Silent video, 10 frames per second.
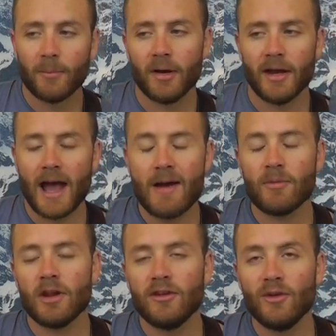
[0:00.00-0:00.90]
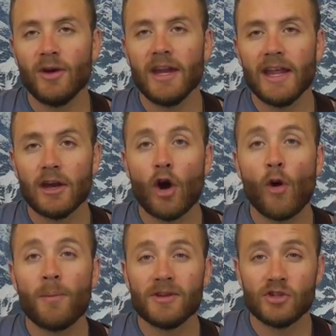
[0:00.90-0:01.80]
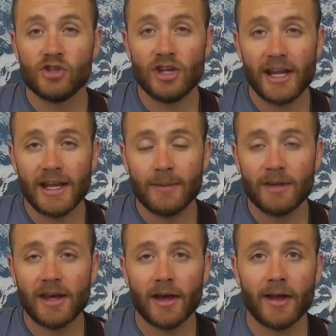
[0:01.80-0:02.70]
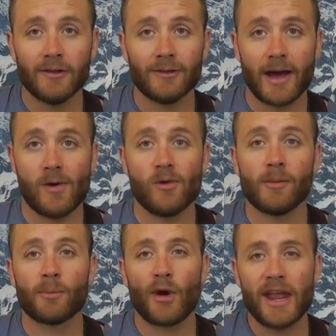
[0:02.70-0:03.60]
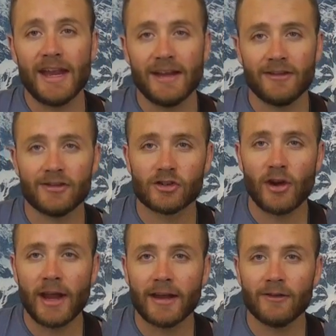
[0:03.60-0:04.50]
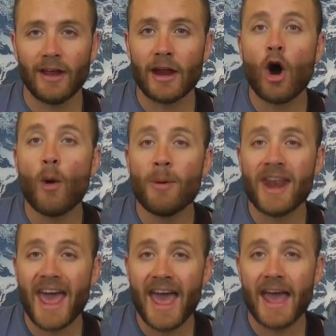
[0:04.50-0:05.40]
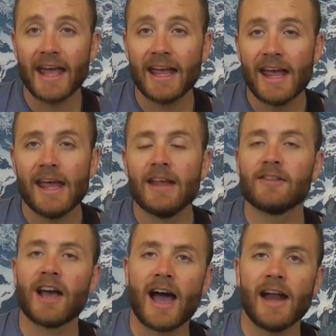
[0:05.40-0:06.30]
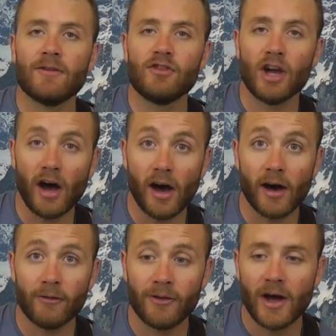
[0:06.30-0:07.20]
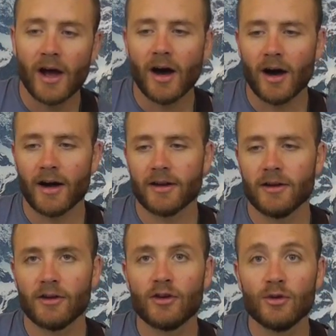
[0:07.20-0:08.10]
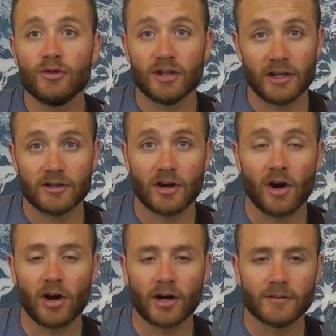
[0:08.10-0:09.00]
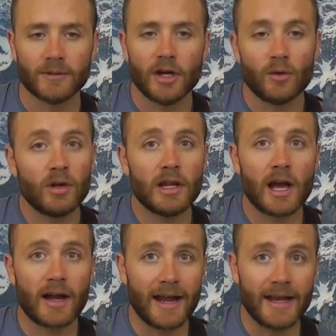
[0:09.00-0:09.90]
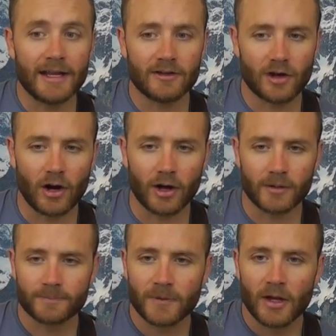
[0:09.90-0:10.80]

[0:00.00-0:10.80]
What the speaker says: But I'm going to do it in open G because I don't want to break any strings, and open A is kind of tough on an acoustic guitar, really on any guitar.